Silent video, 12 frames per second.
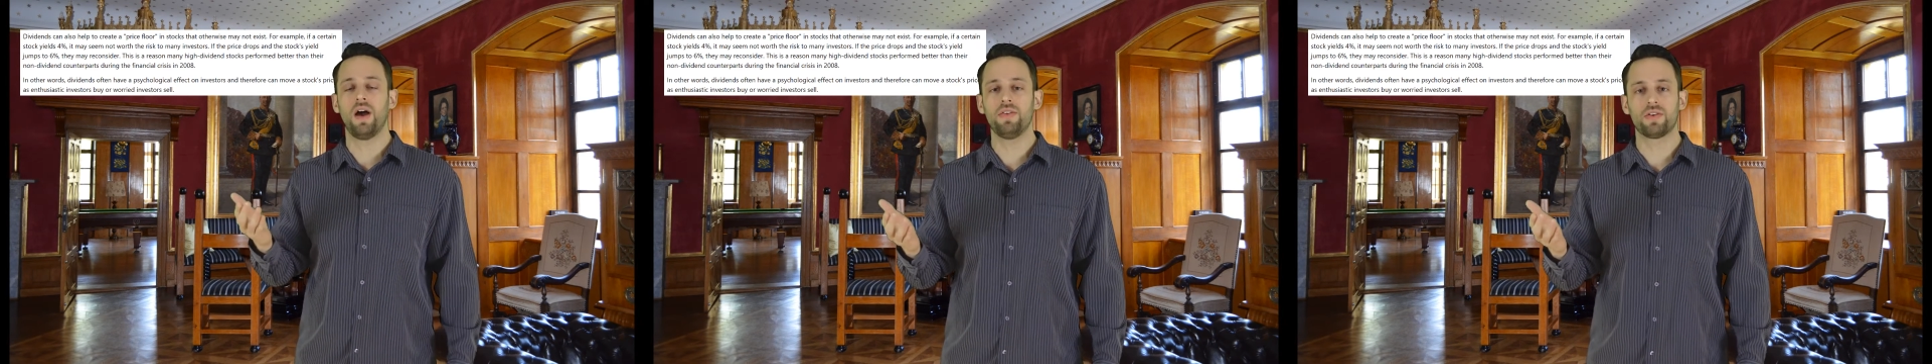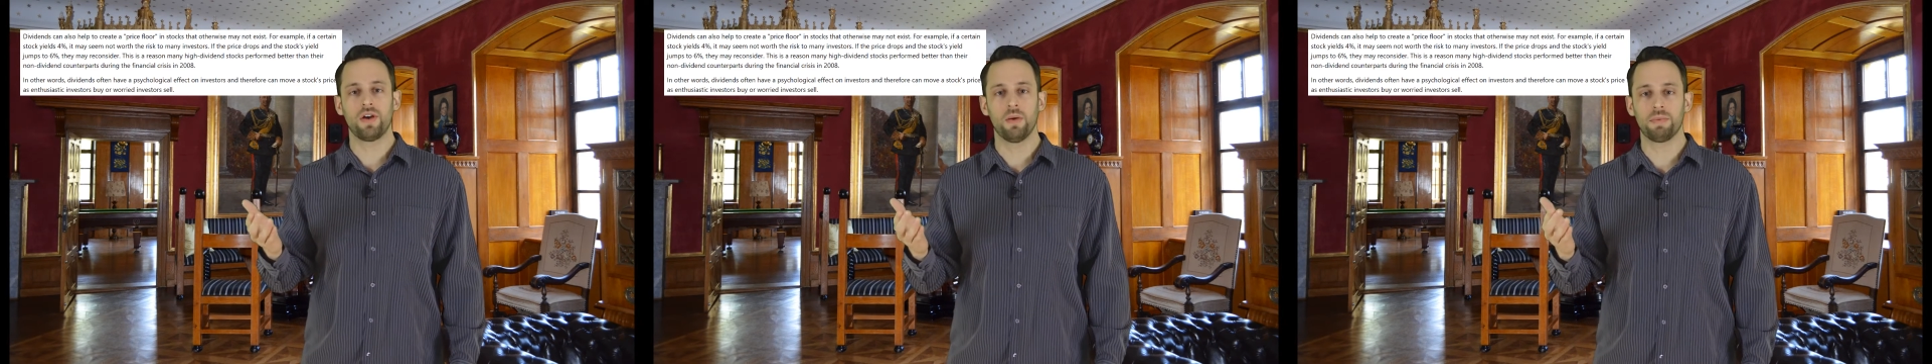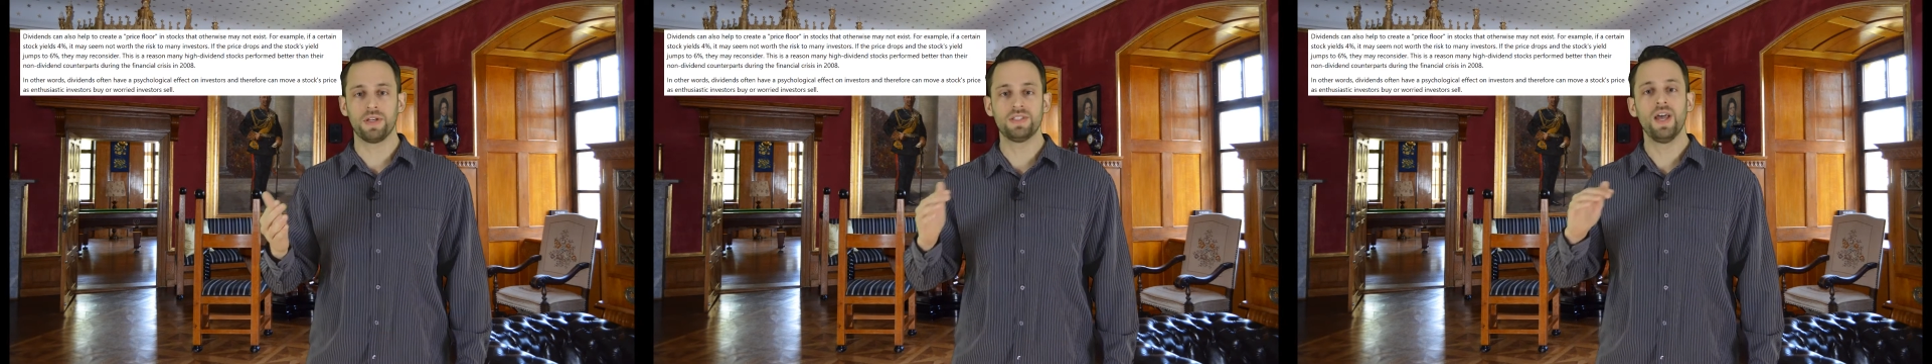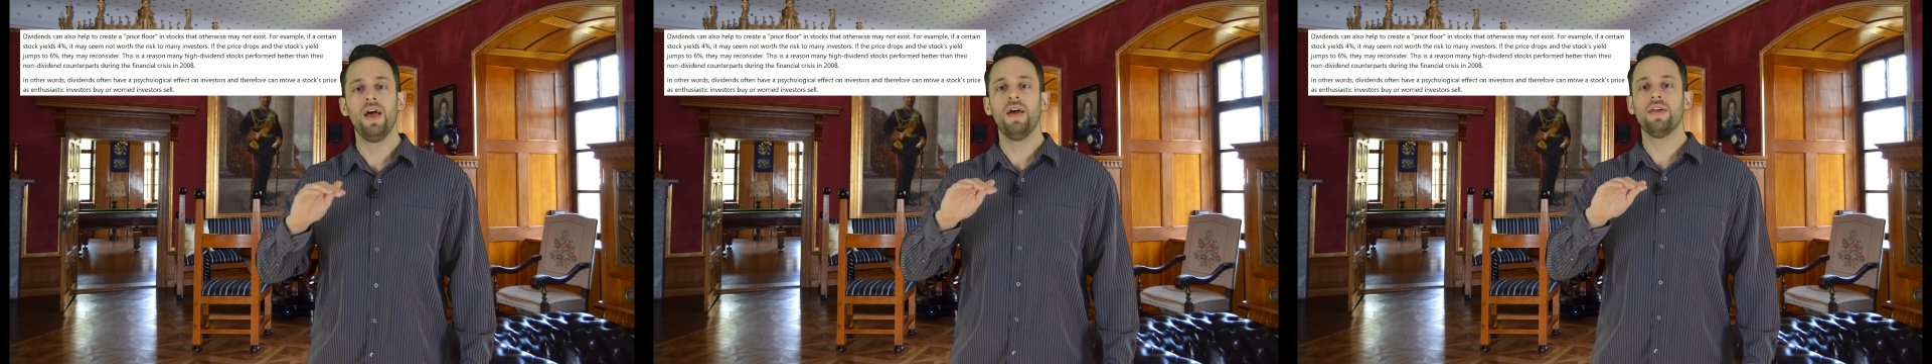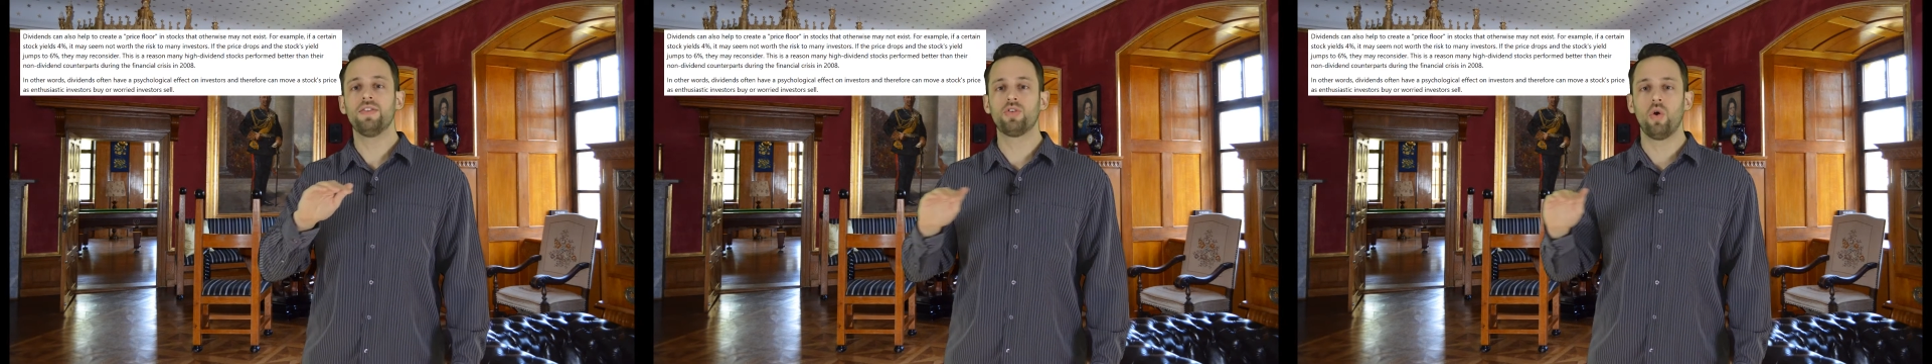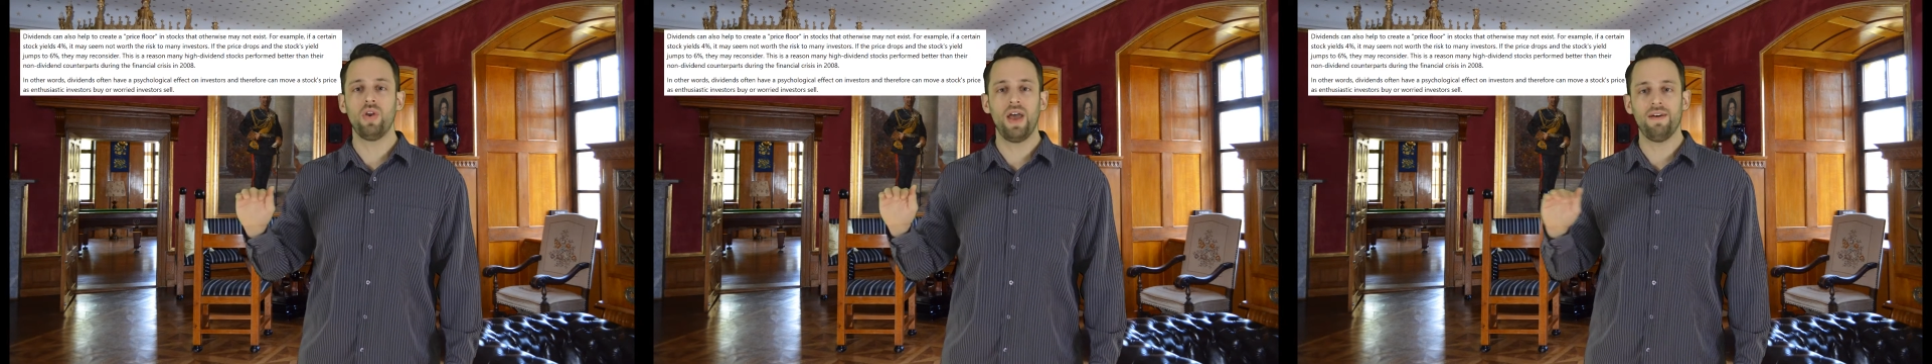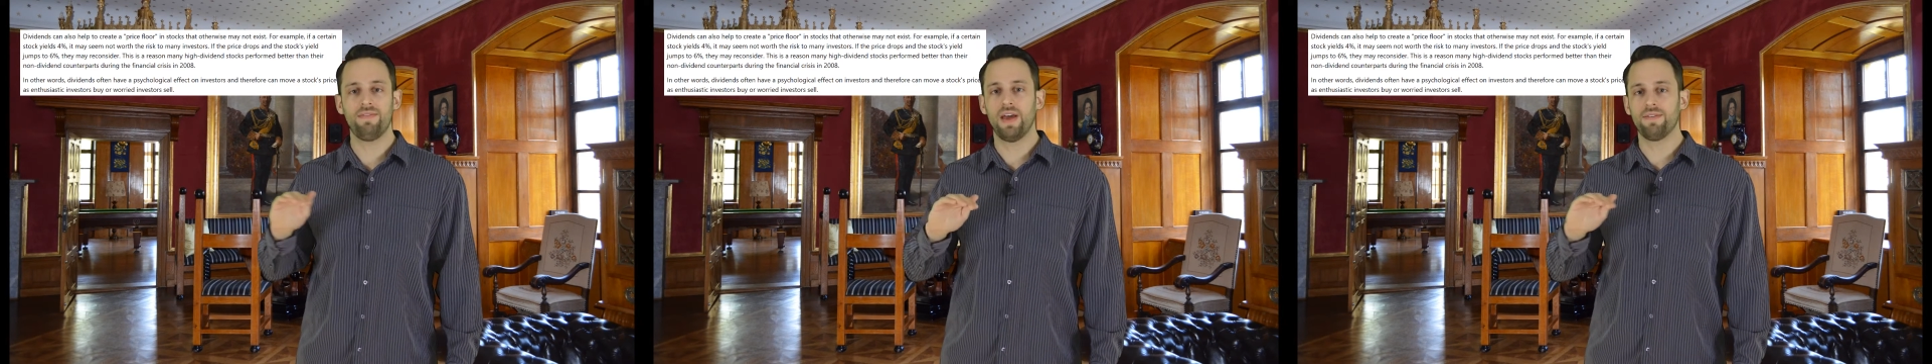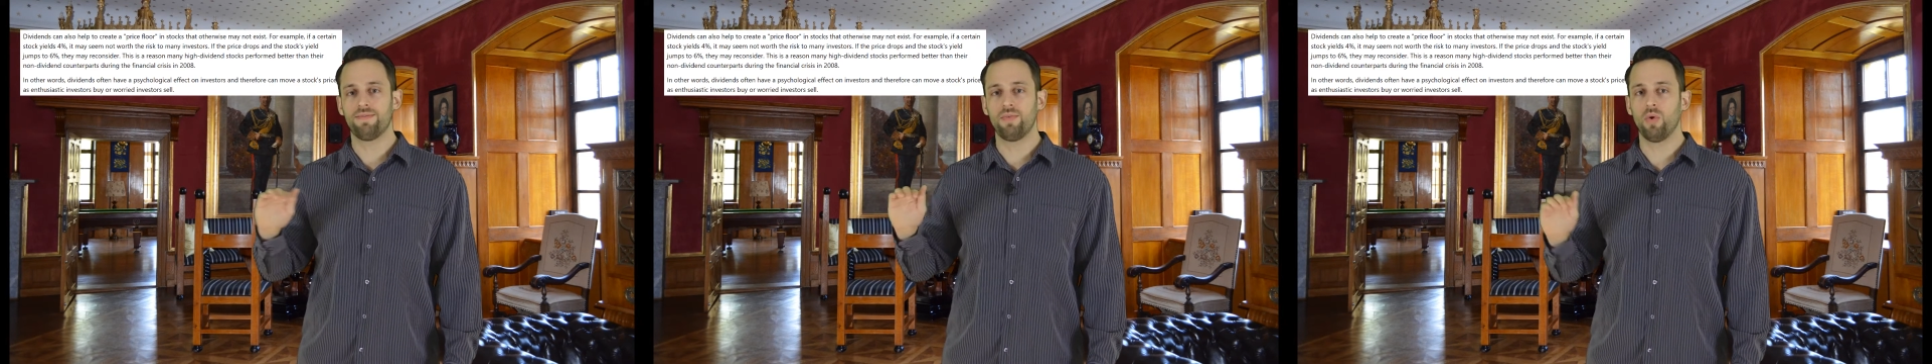other companies that don't have
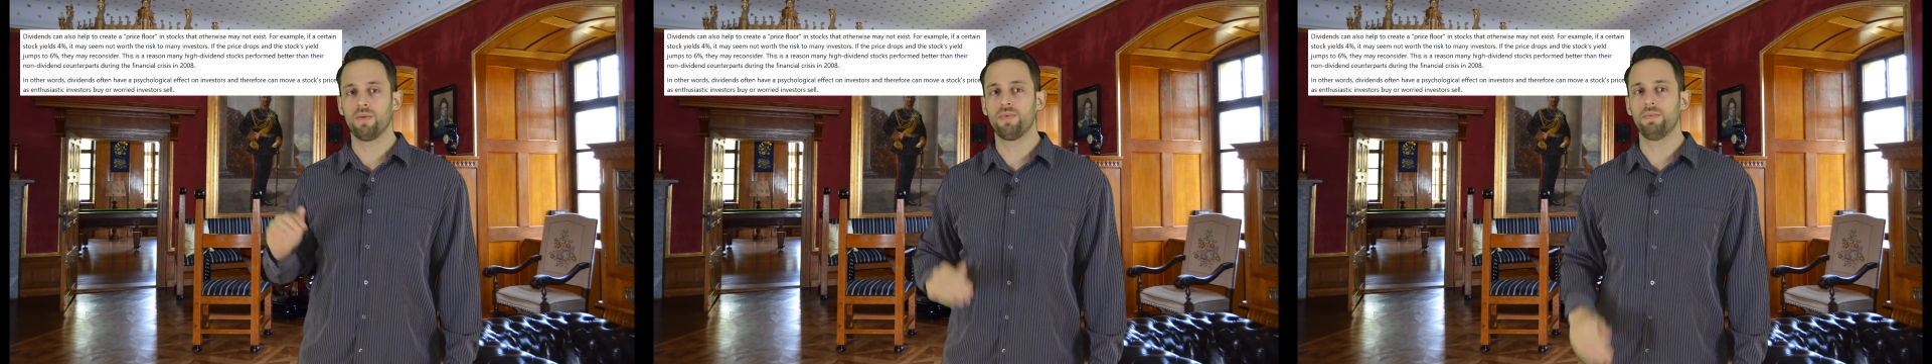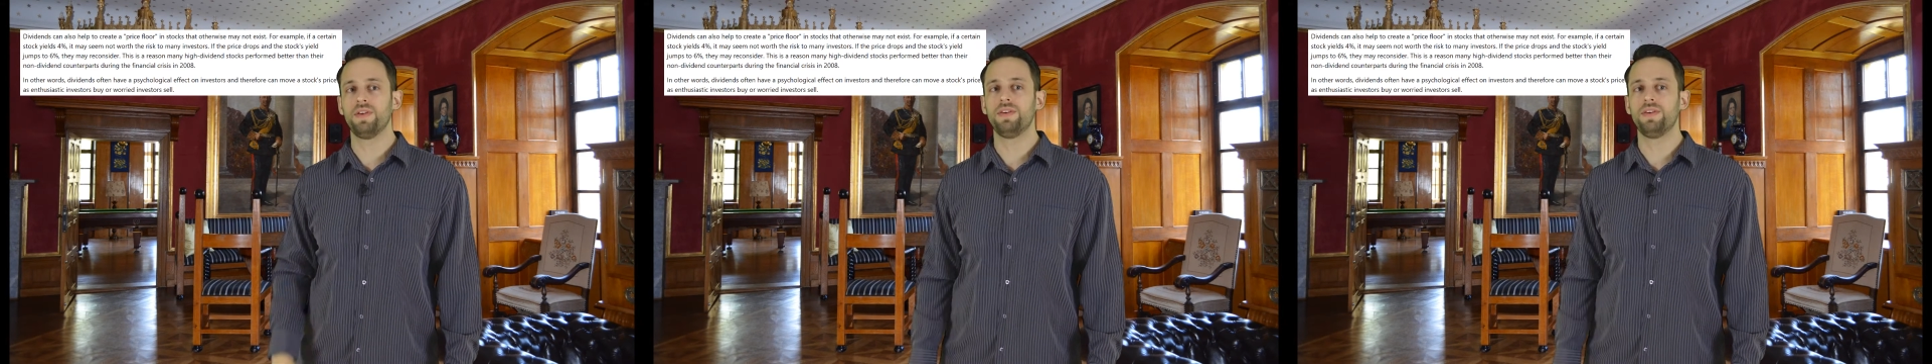that floor from the